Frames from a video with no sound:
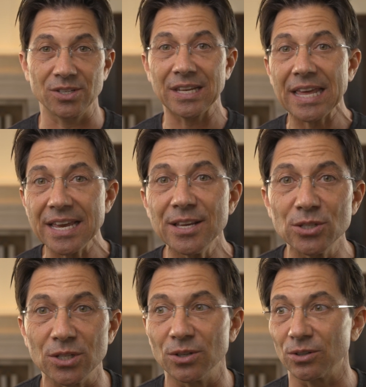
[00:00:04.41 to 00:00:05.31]
Is it
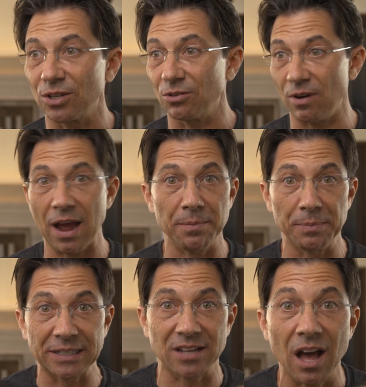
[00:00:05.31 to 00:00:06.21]
easier to grab
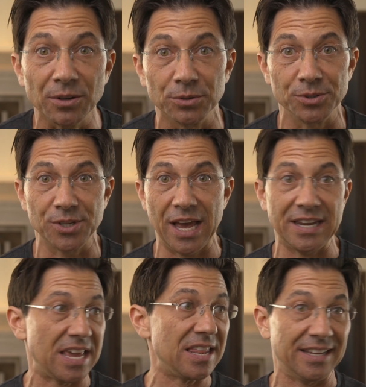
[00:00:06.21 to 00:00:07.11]
McDonald's
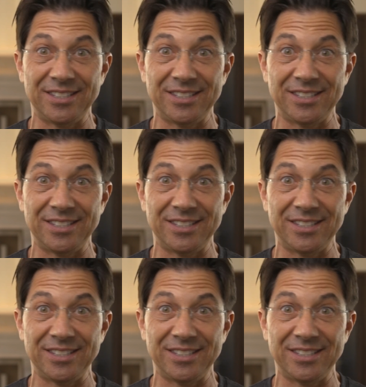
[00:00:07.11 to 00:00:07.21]
and eat it?